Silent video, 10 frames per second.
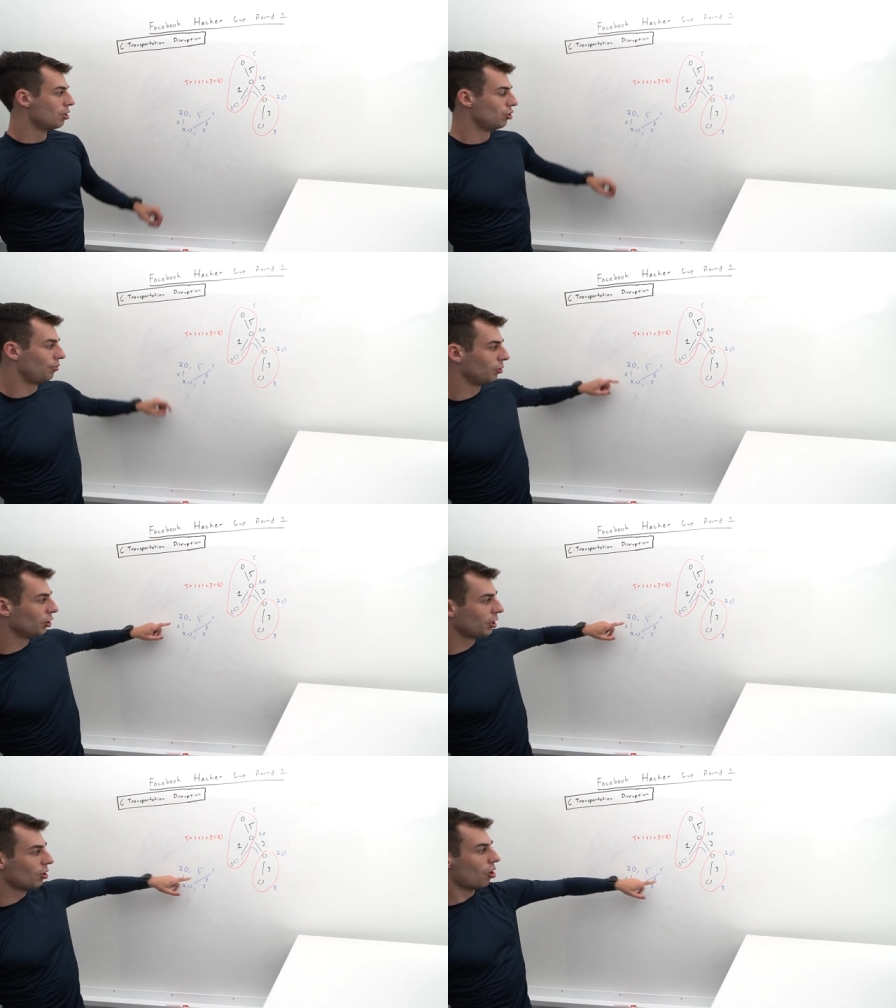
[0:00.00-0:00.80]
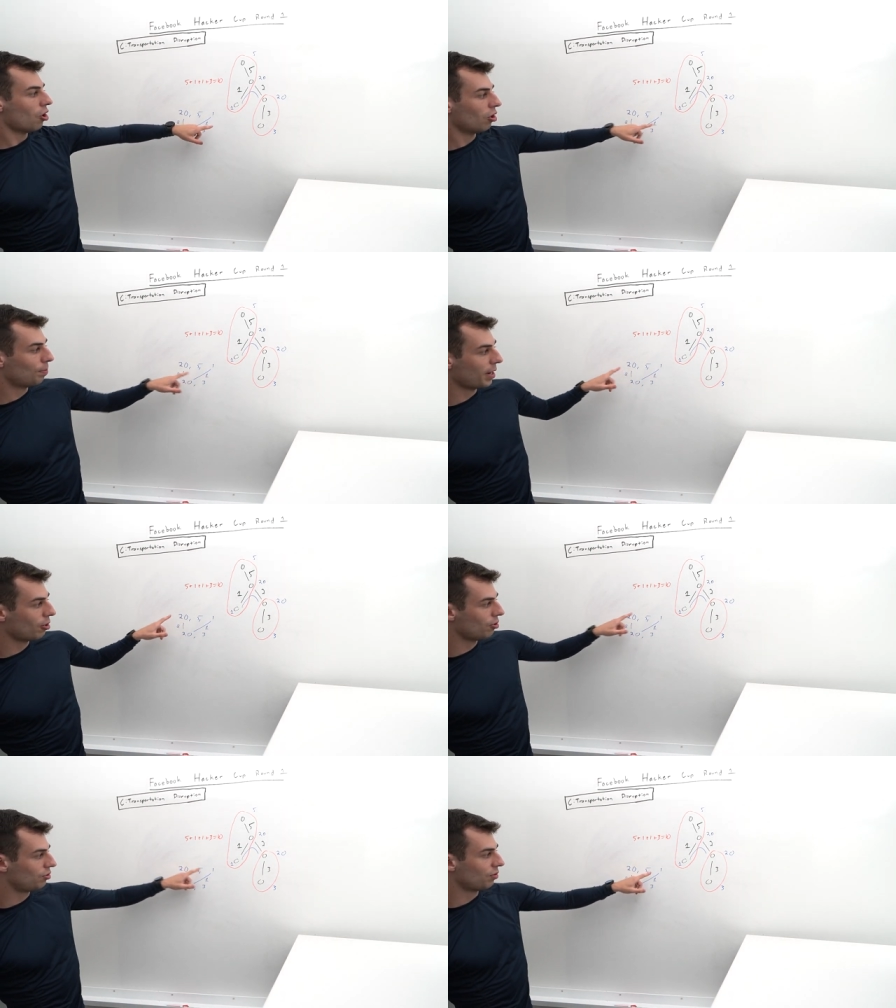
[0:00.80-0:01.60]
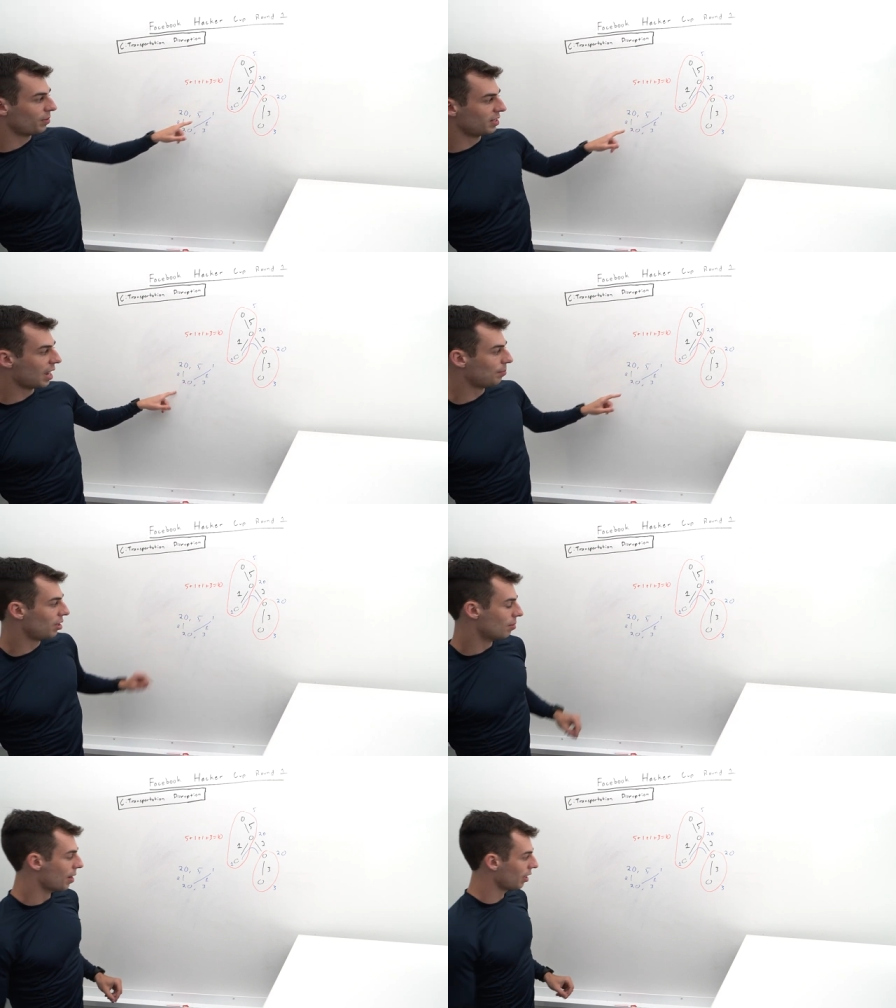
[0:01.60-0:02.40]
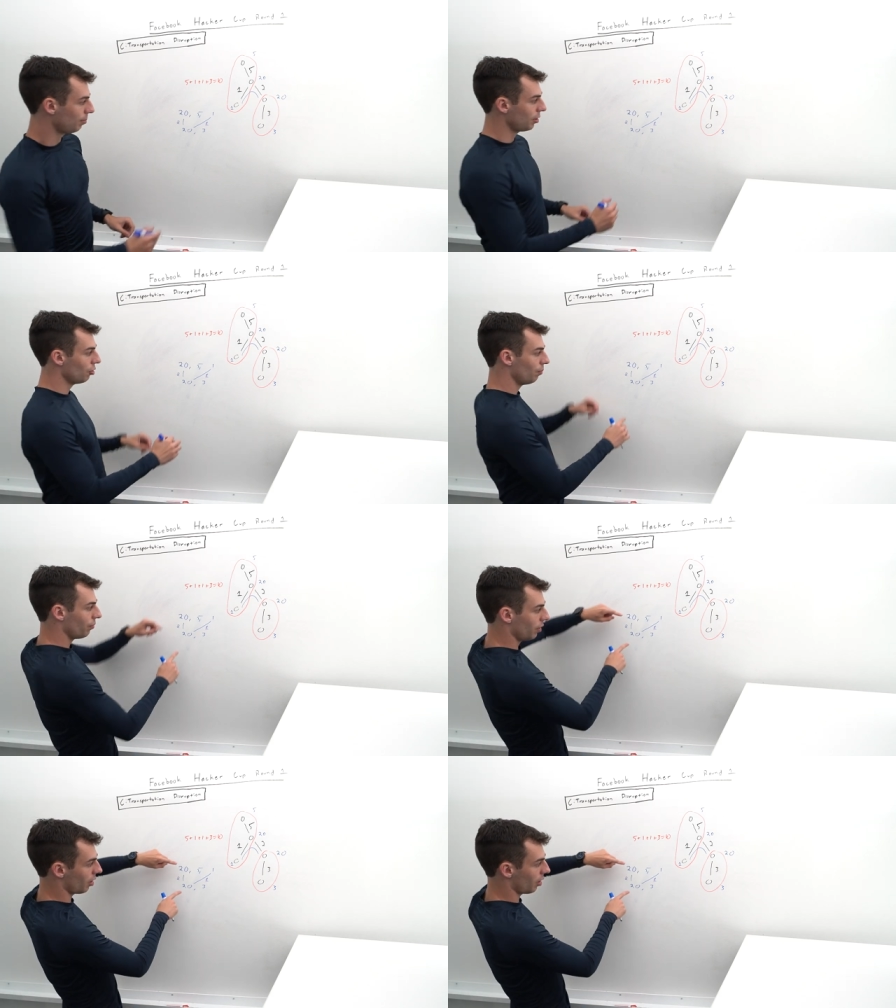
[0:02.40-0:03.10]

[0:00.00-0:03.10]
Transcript: So if we look at all pairs from the top to the bottom here,